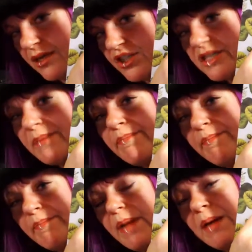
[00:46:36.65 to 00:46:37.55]
just a
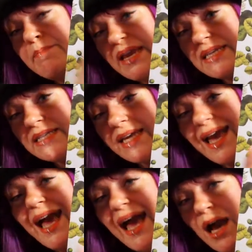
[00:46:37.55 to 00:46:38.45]
basic
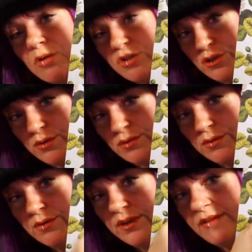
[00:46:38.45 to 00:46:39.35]
how to
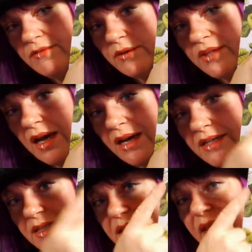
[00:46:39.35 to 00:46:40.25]
invoke the goddess.